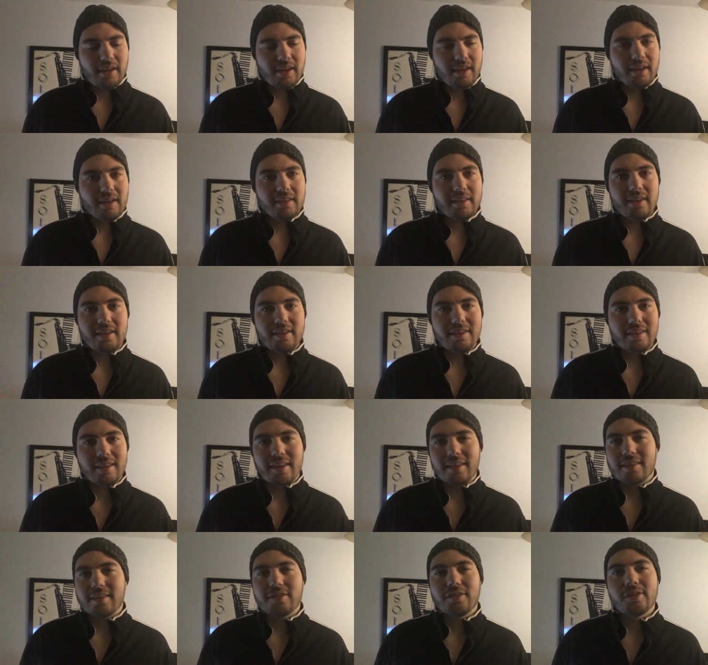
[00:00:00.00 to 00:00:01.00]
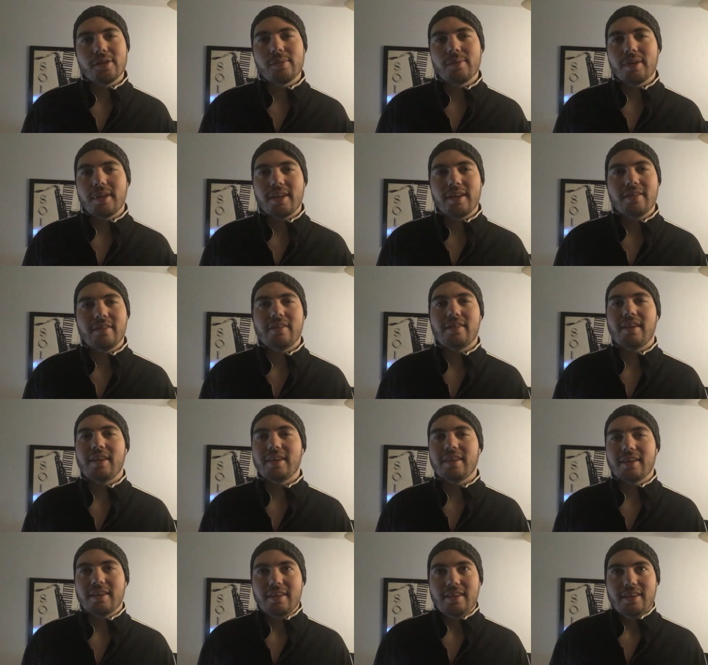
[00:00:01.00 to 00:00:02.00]
at the tournament ends,
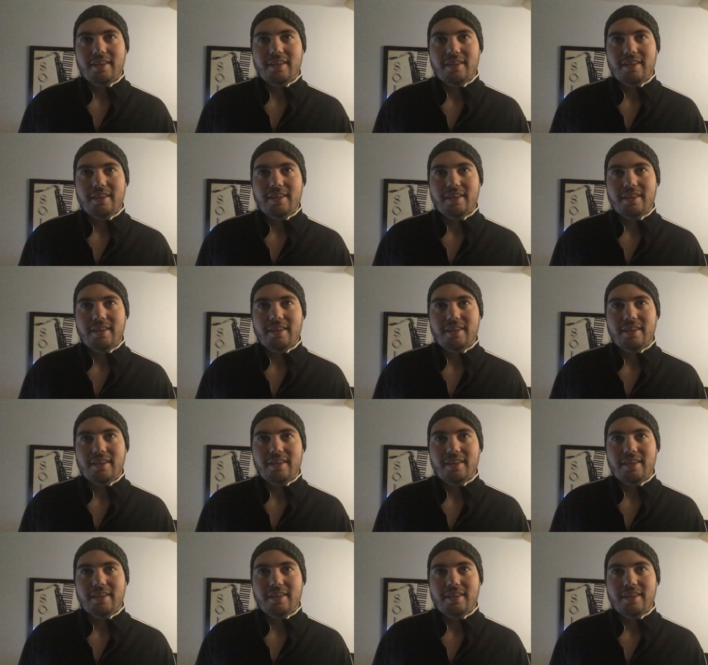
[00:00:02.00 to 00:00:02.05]
like